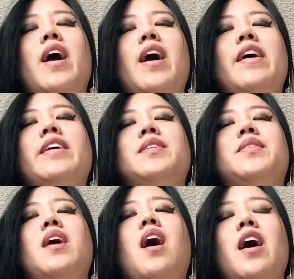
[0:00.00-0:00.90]
as
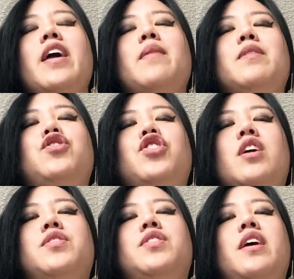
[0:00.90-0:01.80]
I am a
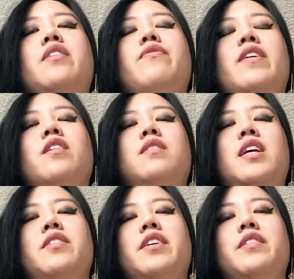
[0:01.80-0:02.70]
just and fair
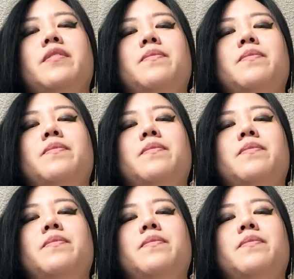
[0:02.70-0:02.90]
leader.